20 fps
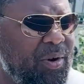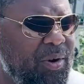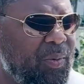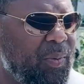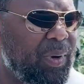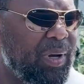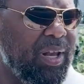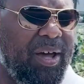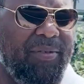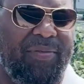
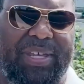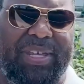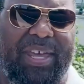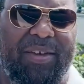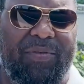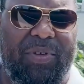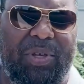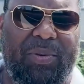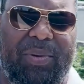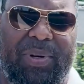Would love to give
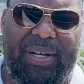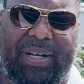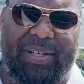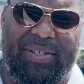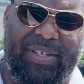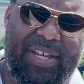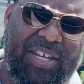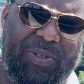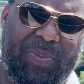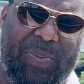you an
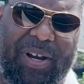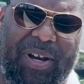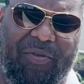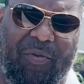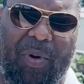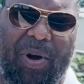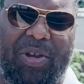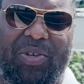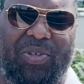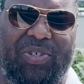assessment of
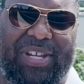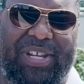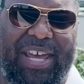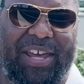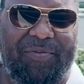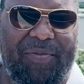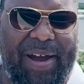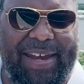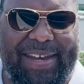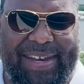where you
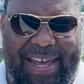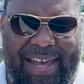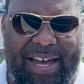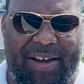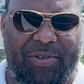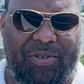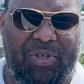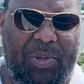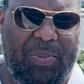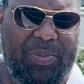stand right now
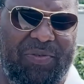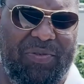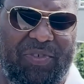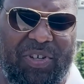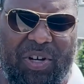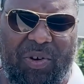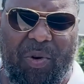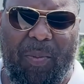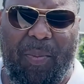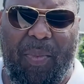in terms of
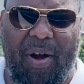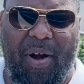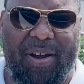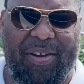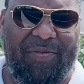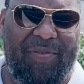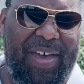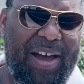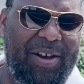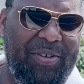general market
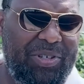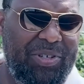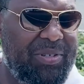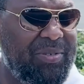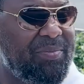value.